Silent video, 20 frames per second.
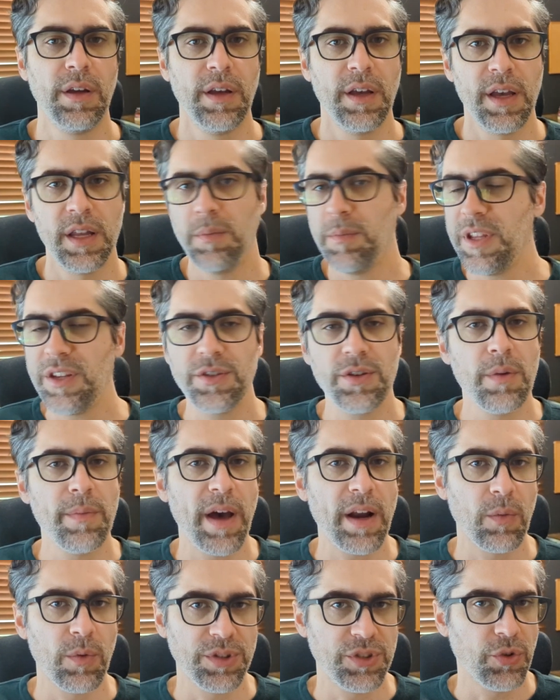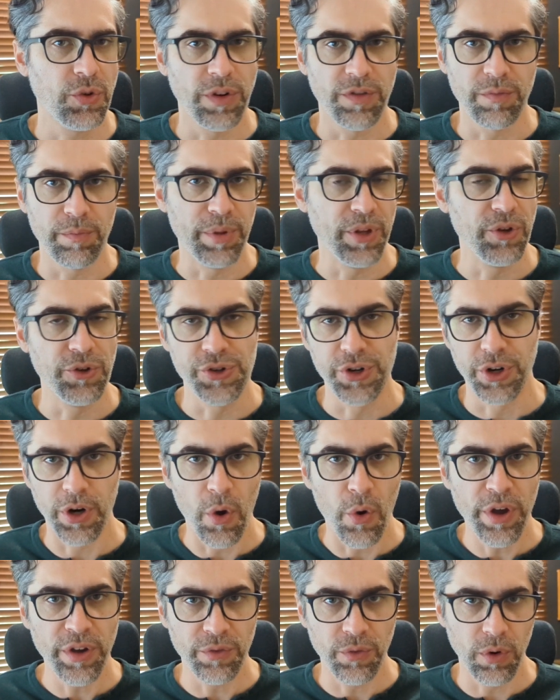And it means no matter what sort of build you're
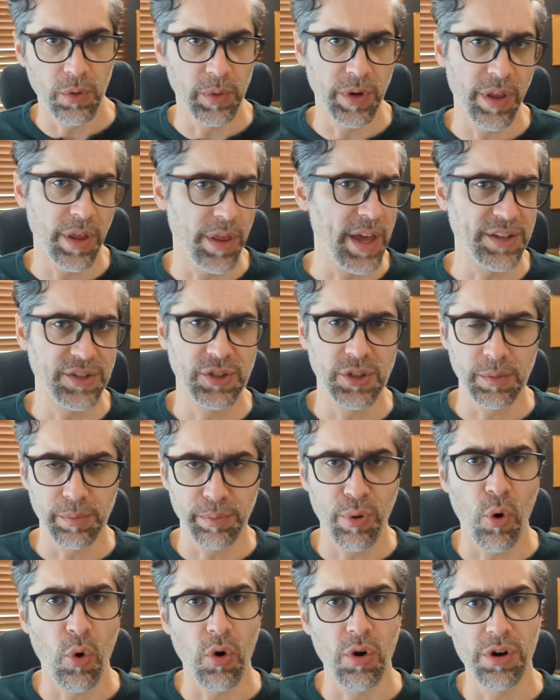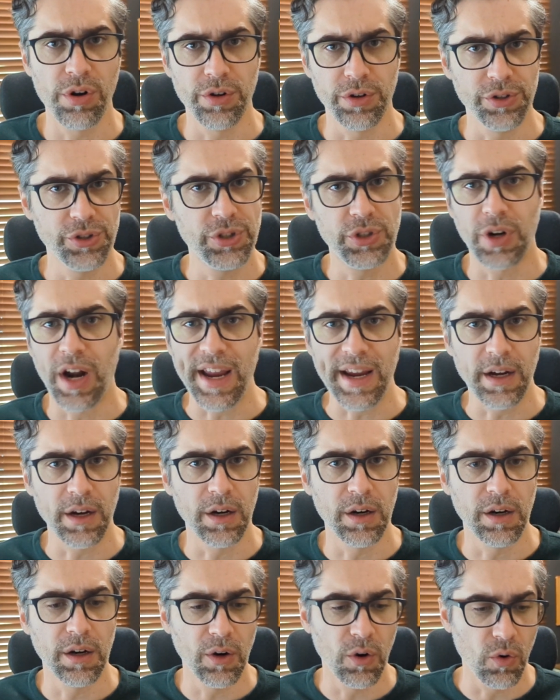going for, whether that's support or
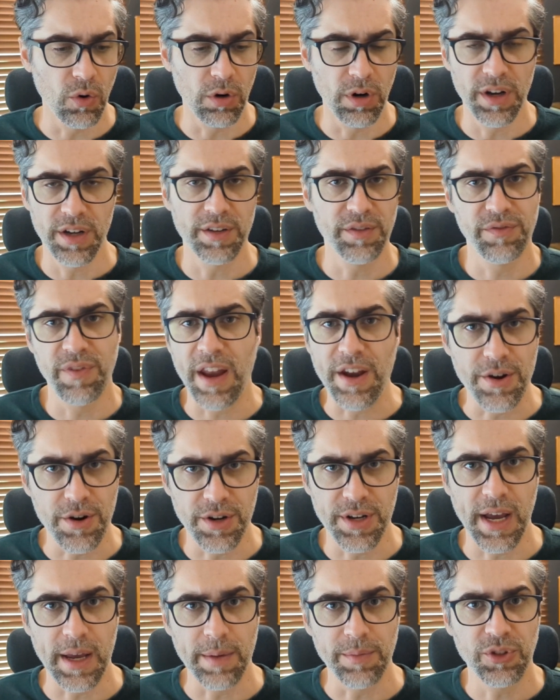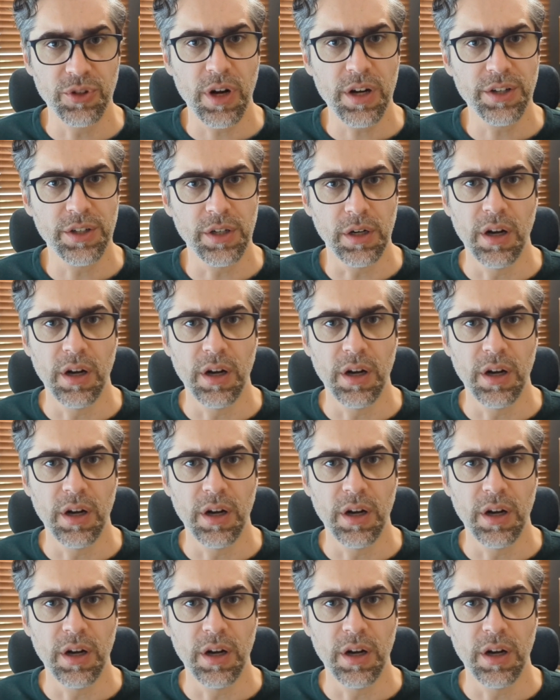striker or a defender type structure,